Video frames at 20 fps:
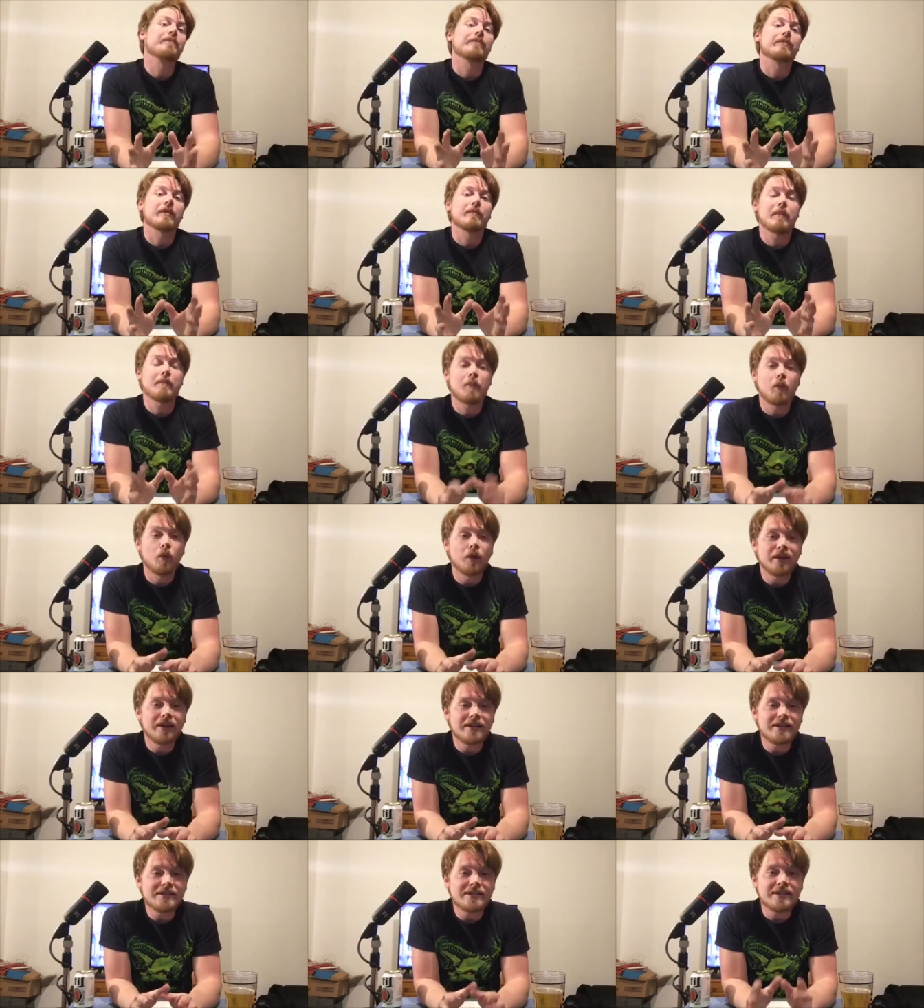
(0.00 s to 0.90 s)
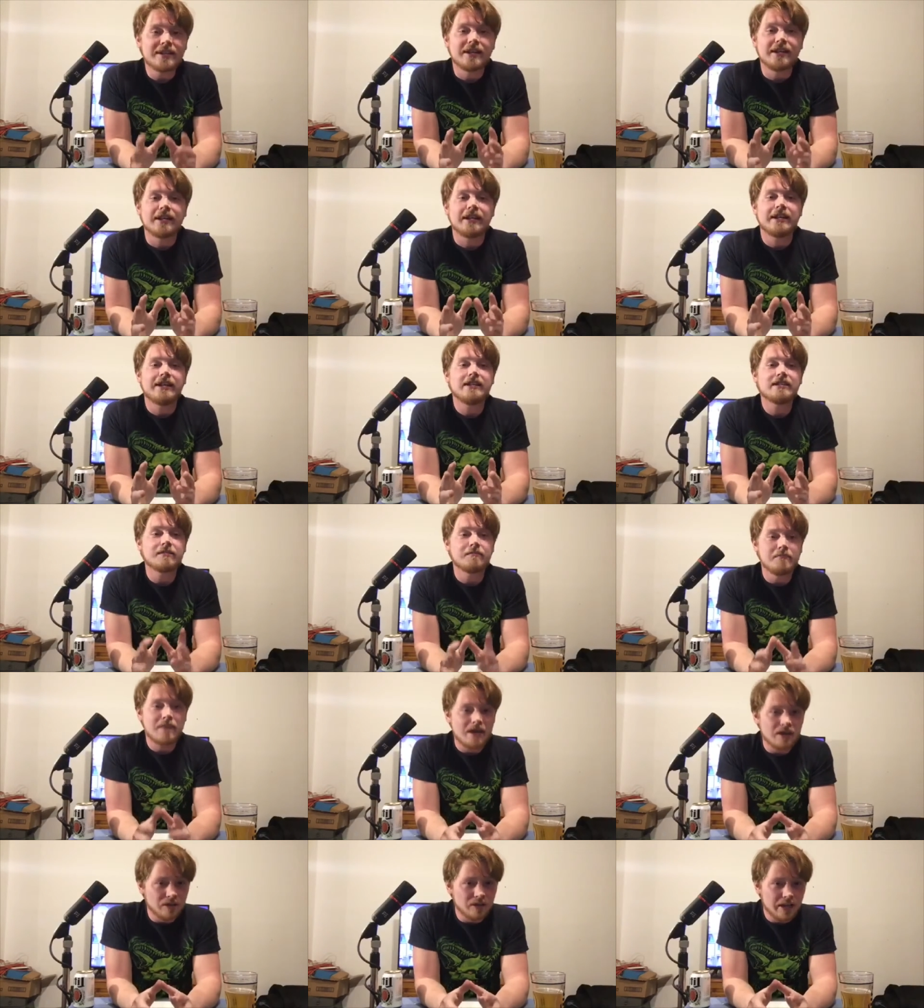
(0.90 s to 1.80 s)
My point is, he's a
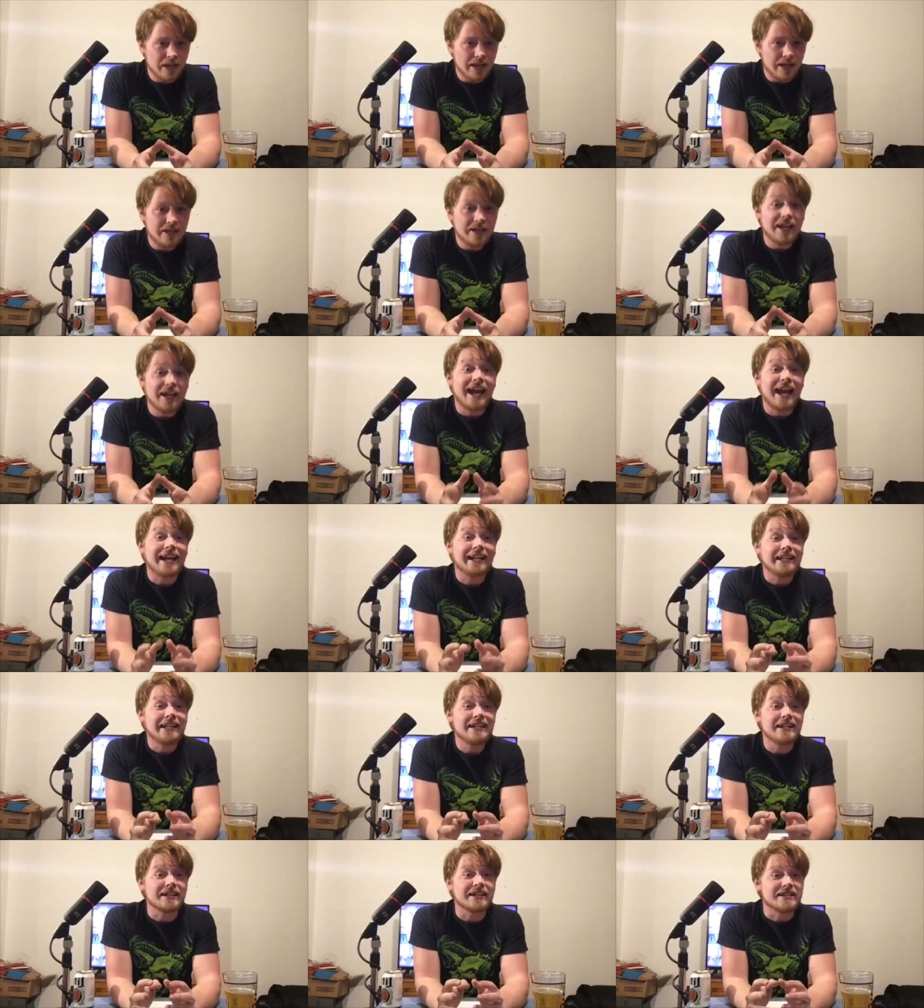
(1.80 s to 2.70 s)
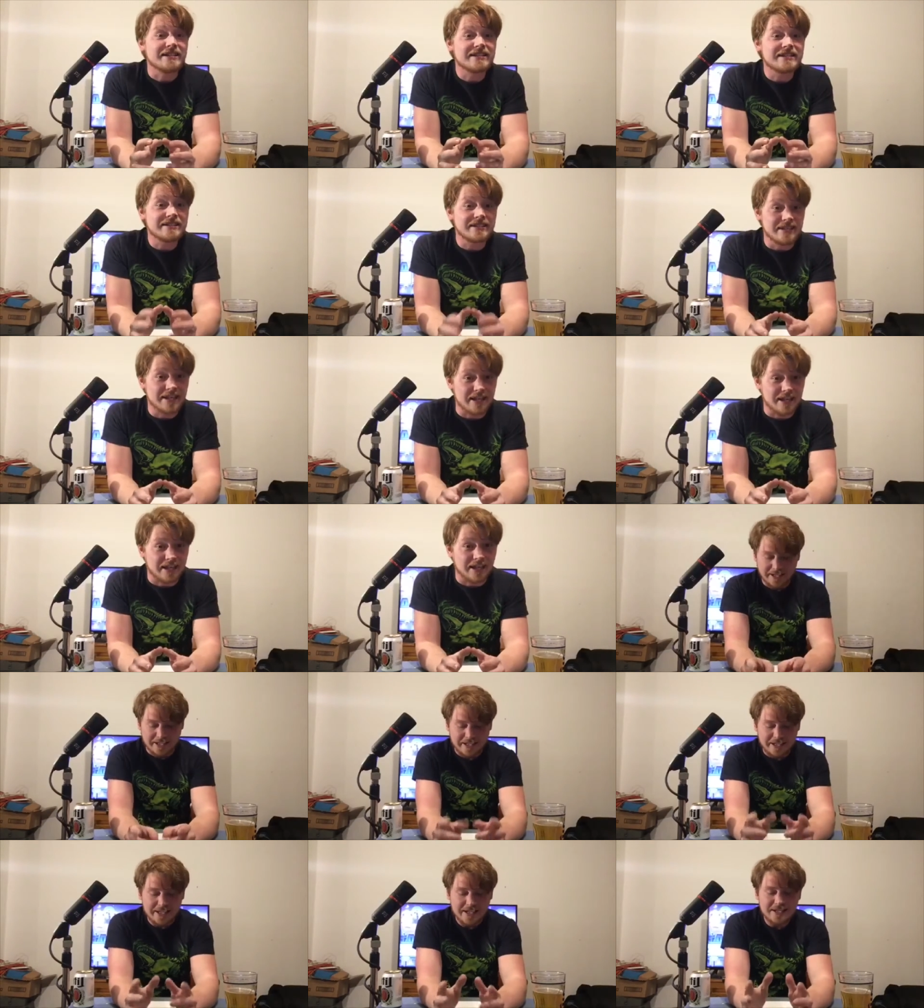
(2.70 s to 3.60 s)
metalhead, and he can sing.
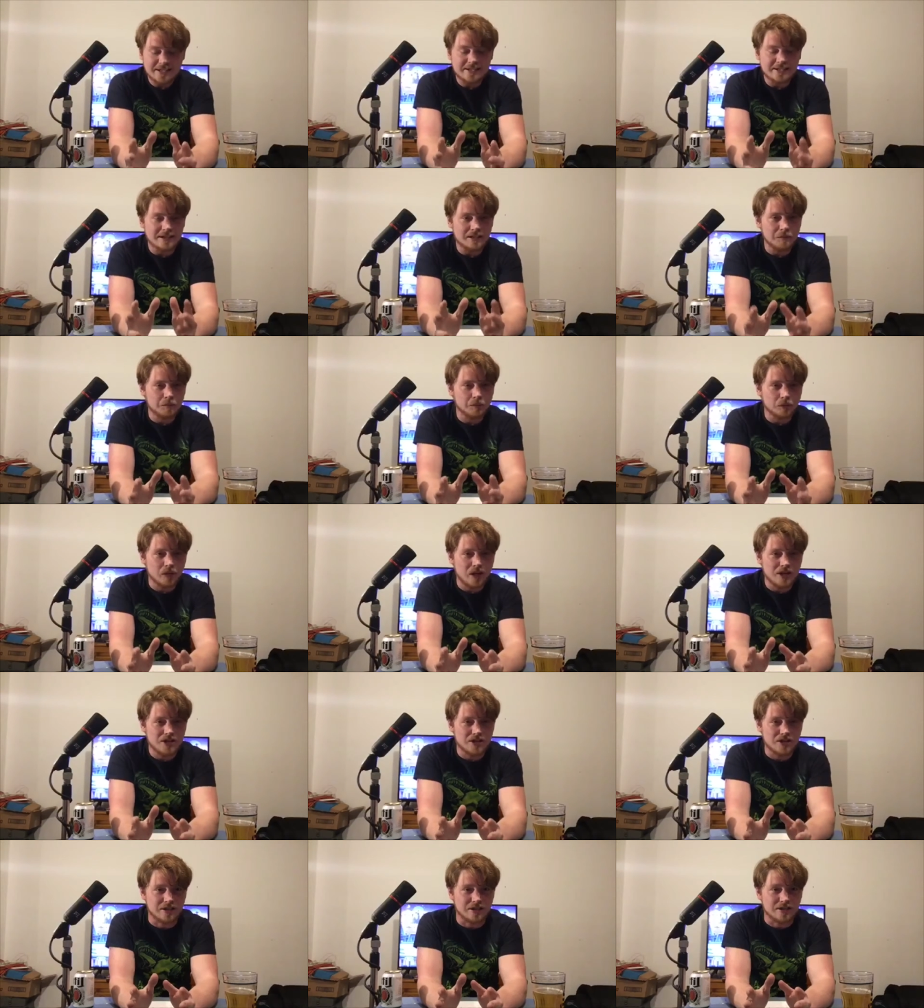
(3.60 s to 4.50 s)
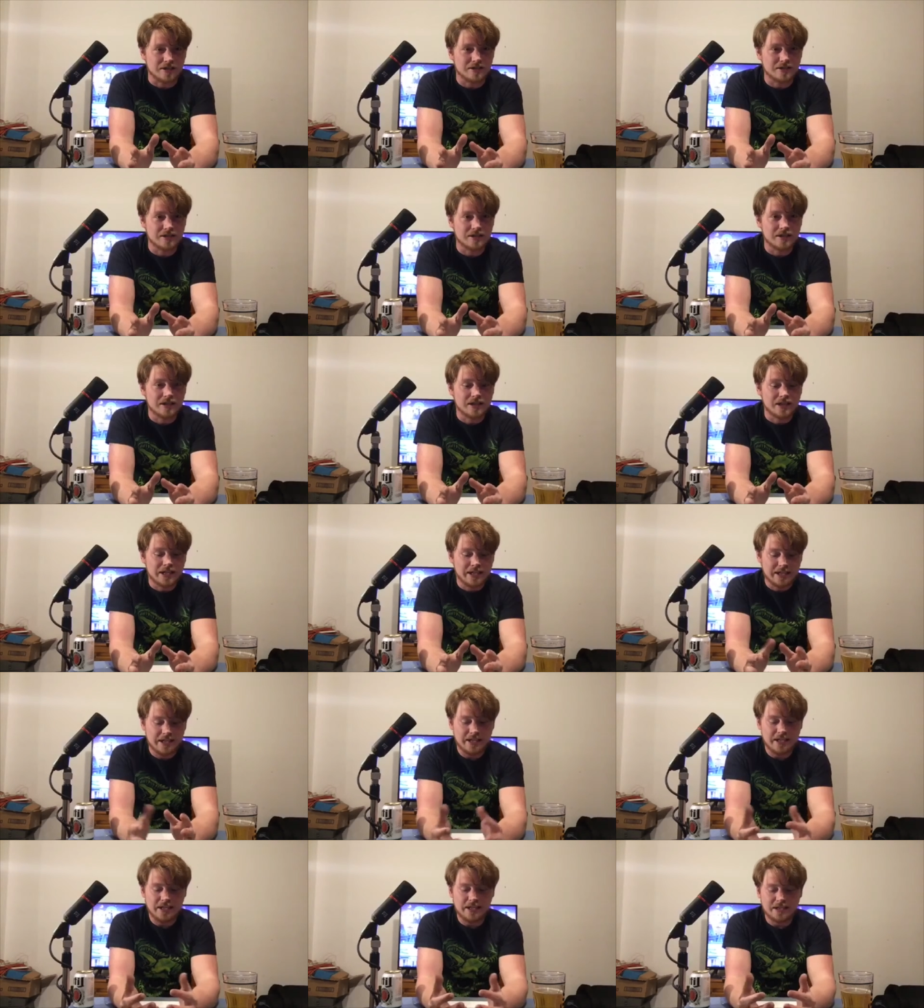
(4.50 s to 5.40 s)
He is an impressionist.
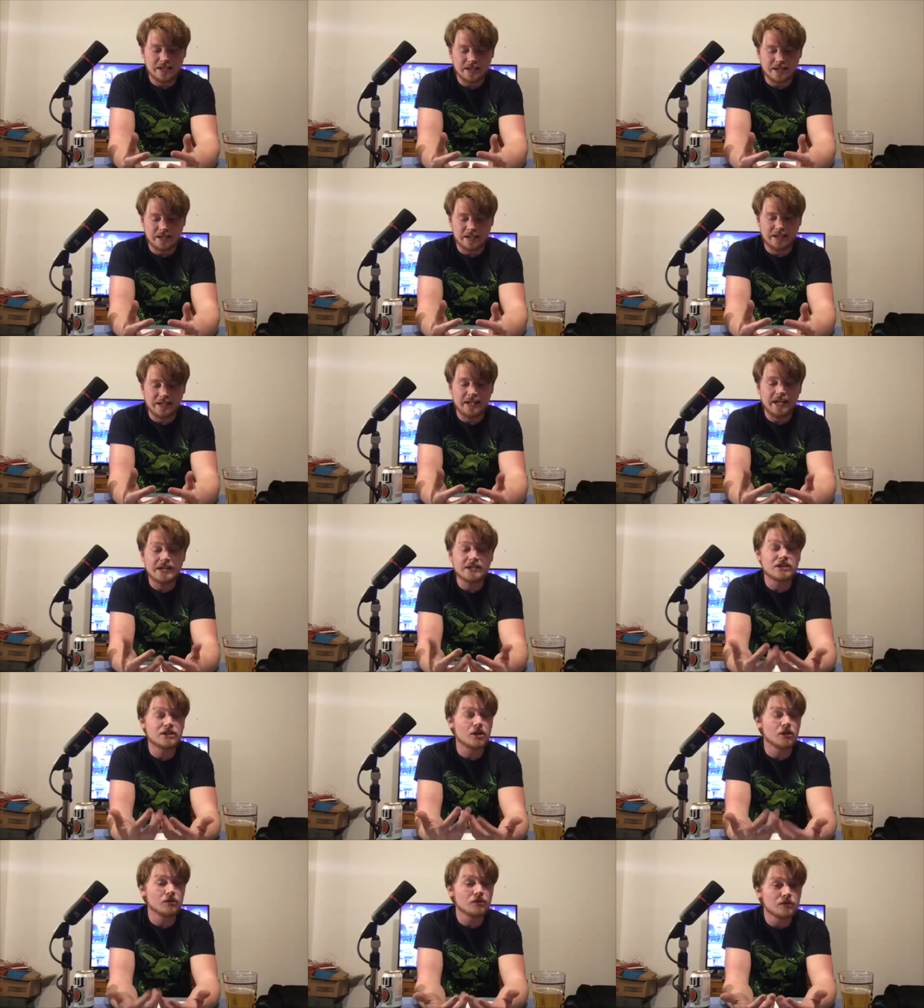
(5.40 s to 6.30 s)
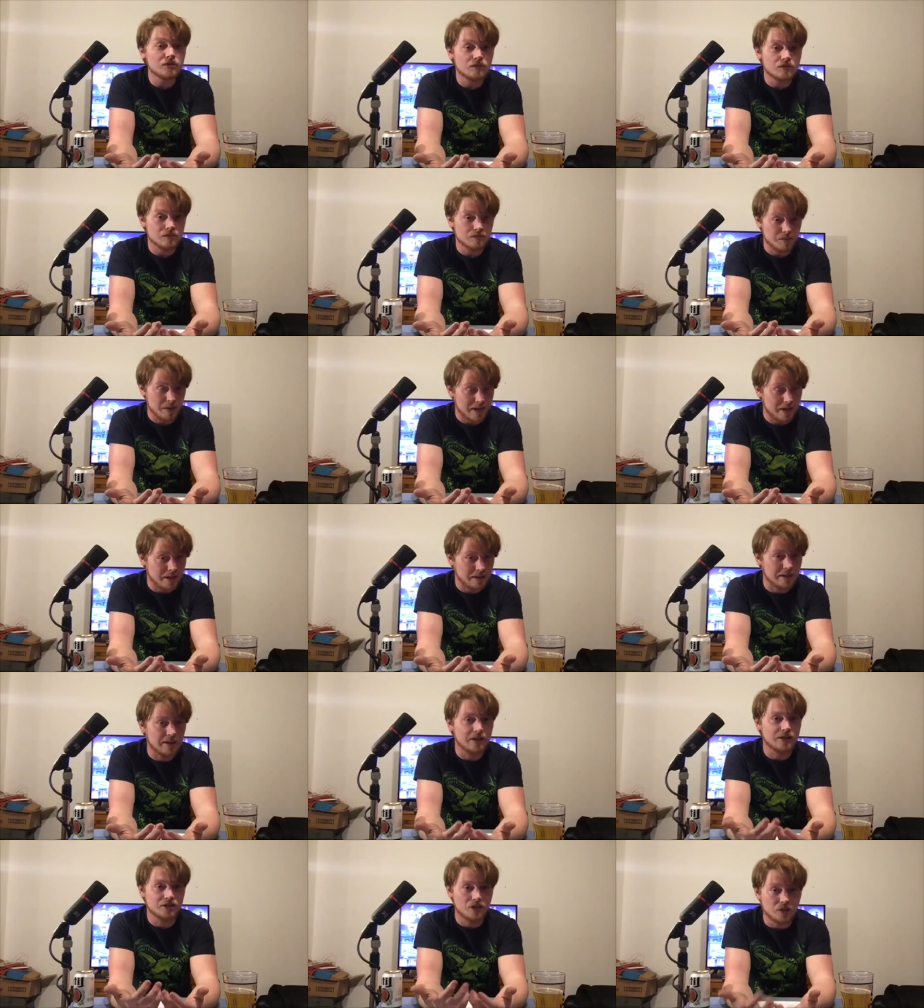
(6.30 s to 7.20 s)
He has his own band
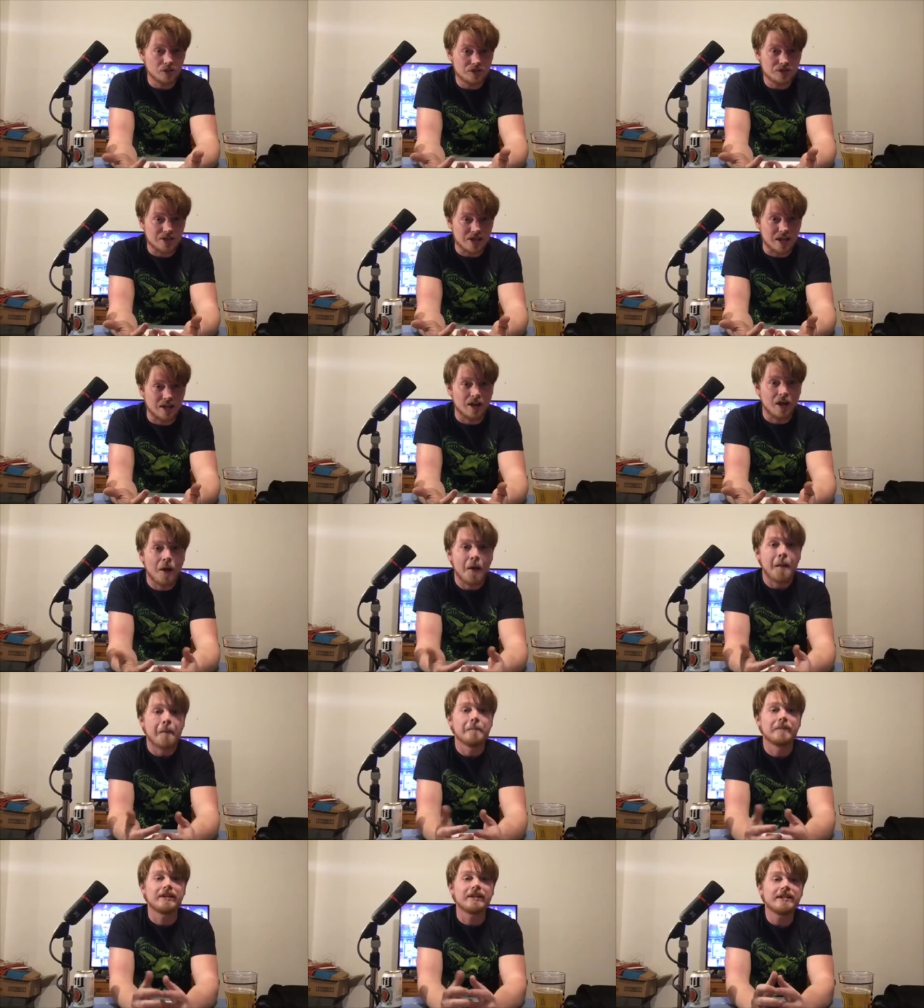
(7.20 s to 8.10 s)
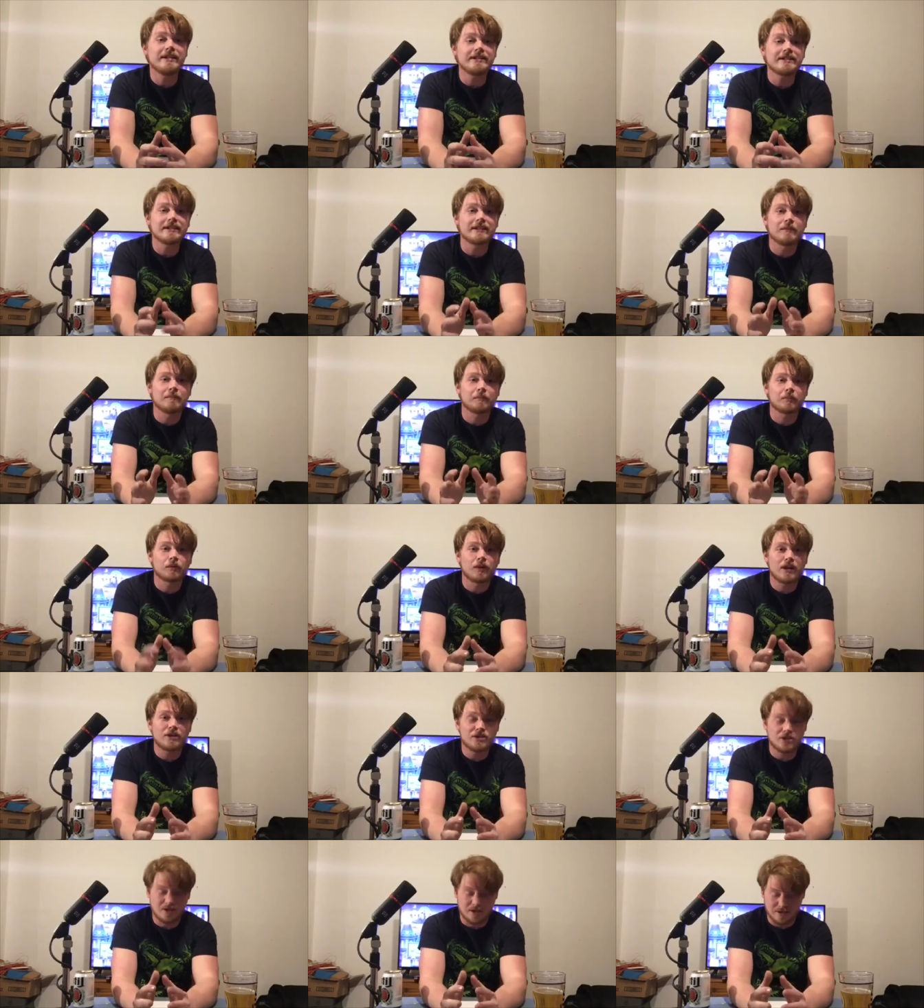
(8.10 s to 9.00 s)
and his own sound, but he's an
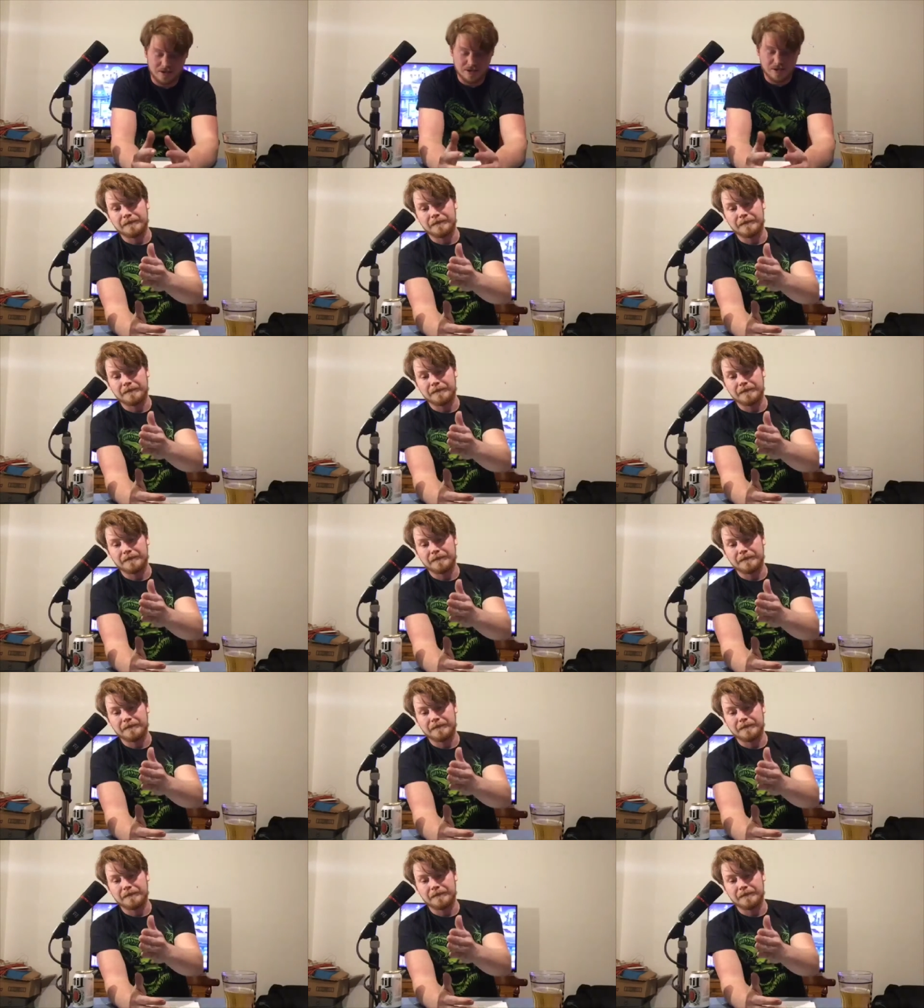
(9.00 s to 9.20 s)
impressionist